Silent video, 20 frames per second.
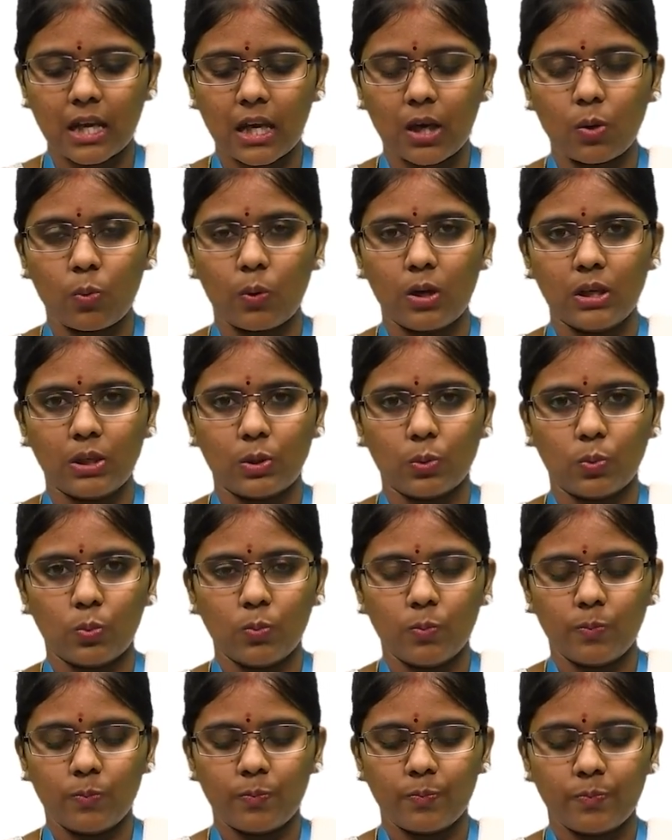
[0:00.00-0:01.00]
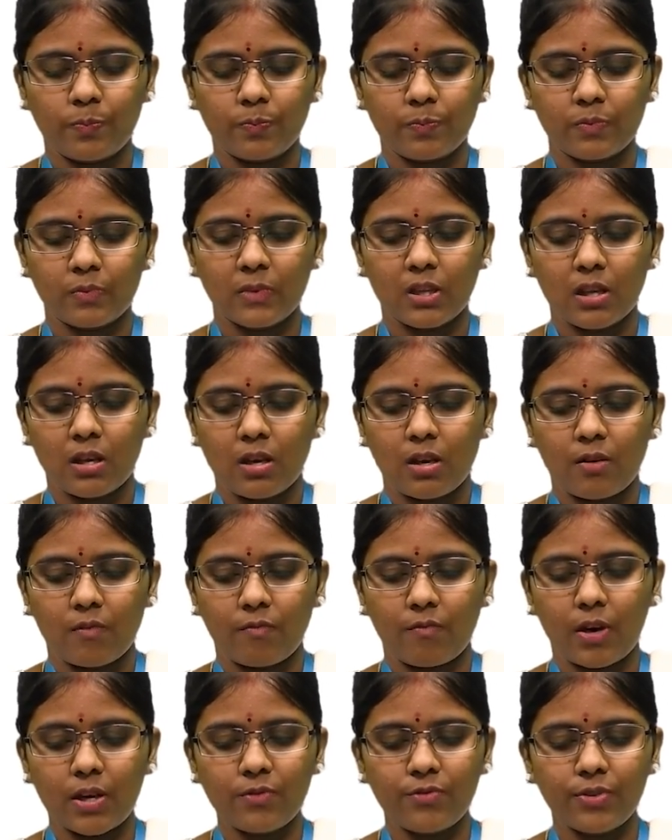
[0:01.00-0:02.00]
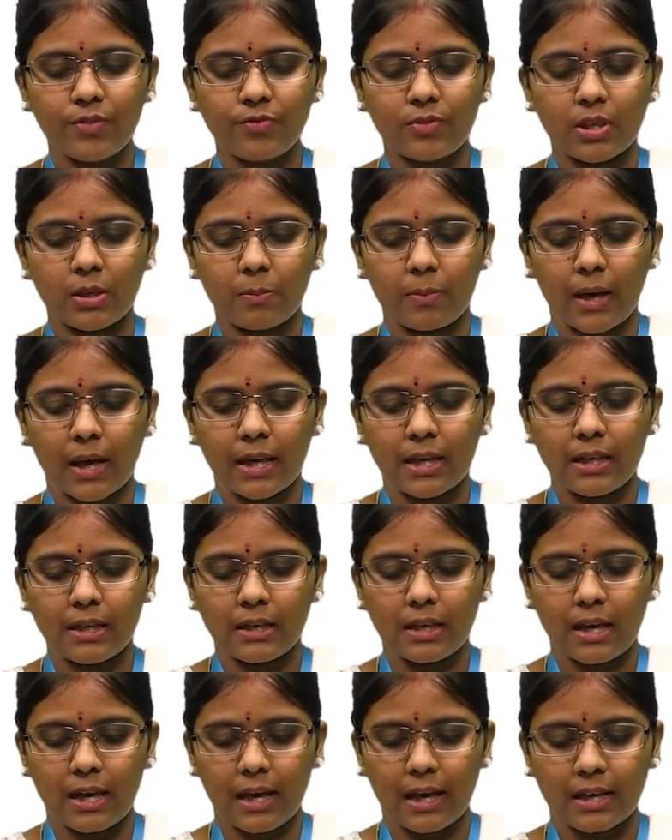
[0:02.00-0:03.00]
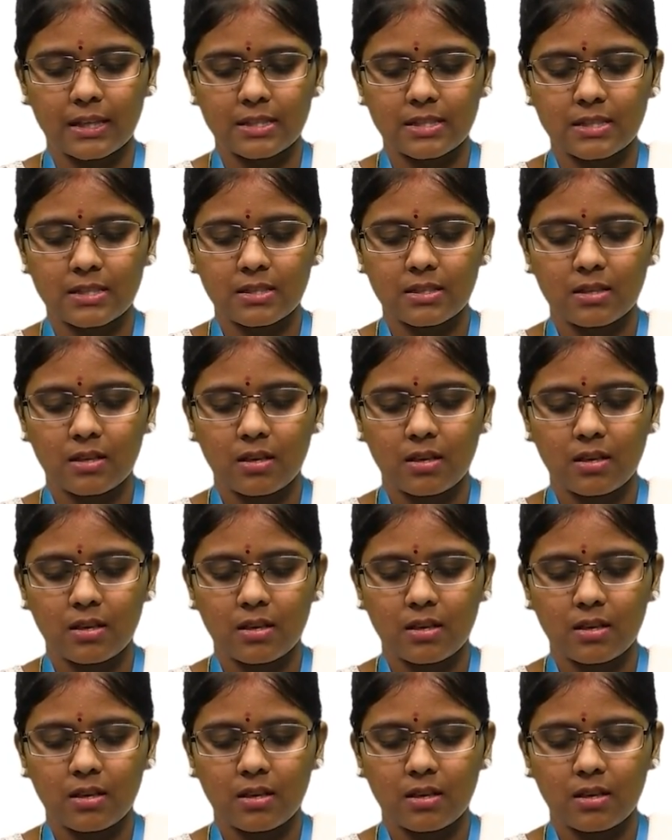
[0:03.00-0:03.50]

equal to 150 by X.